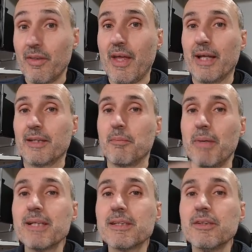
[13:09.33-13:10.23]
that
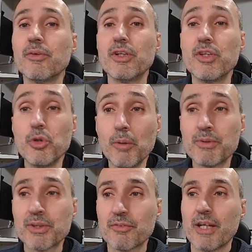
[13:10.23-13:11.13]
based on the new
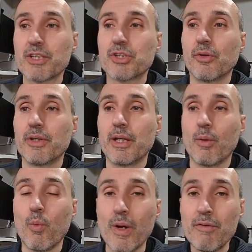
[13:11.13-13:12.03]
observation, the
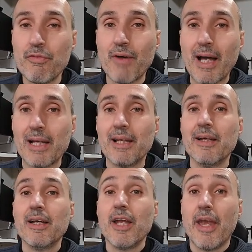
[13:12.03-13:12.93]
WAV file,
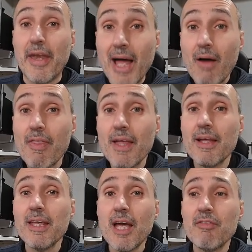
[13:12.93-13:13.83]
now that I
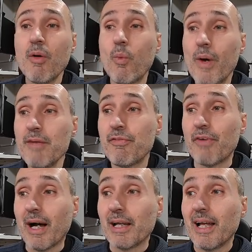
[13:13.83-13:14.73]
have a WAV
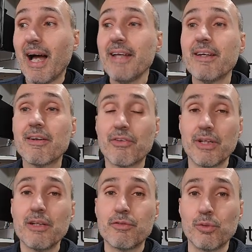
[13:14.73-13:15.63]
file, I can
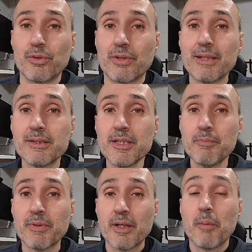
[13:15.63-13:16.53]
create a full
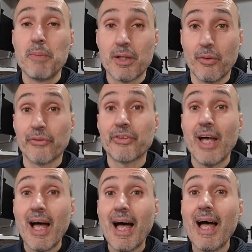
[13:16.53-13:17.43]
transcript because
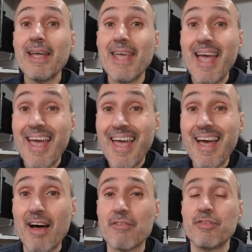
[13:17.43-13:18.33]
I
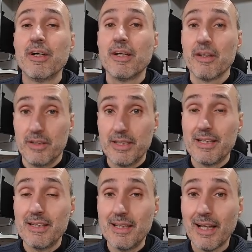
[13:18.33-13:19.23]
have
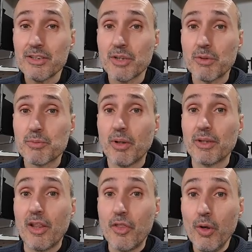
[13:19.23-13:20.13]
the large language
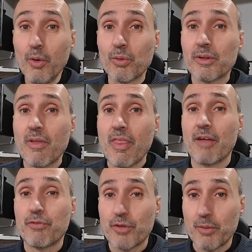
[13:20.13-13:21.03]
model know that
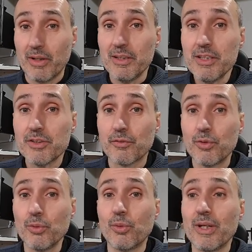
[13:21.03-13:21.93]
from the list of
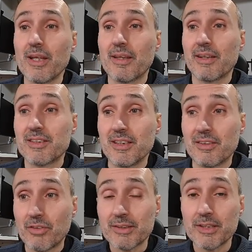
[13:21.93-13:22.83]
tools, it has the
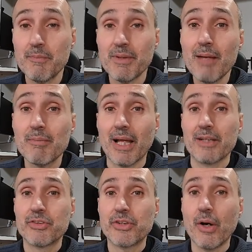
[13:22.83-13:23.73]
transcript timeline.
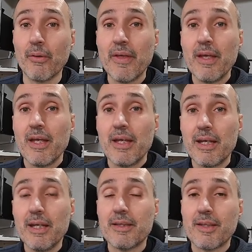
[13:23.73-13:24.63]
So
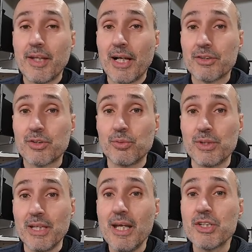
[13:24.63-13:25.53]
it tells to
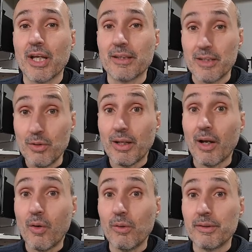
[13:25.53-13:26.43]
the agent, you can
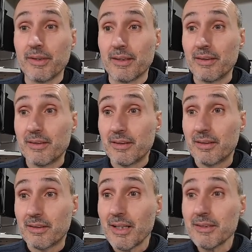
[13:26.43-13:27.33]
call the
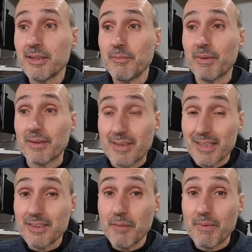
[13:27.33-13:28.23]

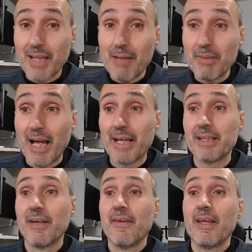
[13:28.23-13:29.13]
transcript timeline
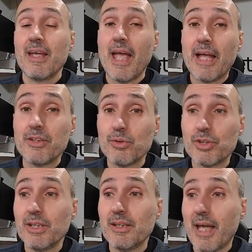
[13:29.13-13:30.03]
and
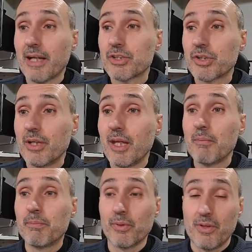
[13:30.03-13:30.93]
using the action
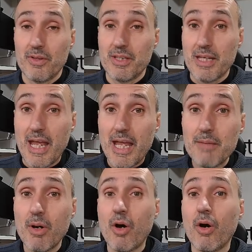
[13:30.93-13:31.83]
input, the
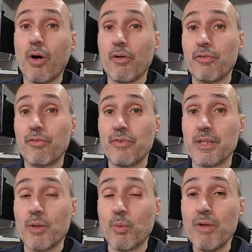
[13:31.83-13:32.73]
name of
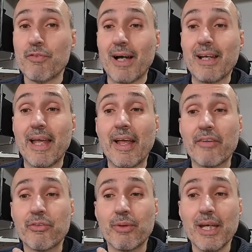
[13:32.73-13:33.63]
the WAV file. And
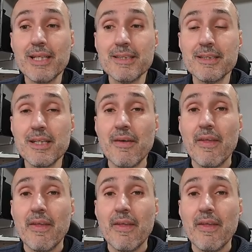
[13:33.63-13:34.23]
as you can see,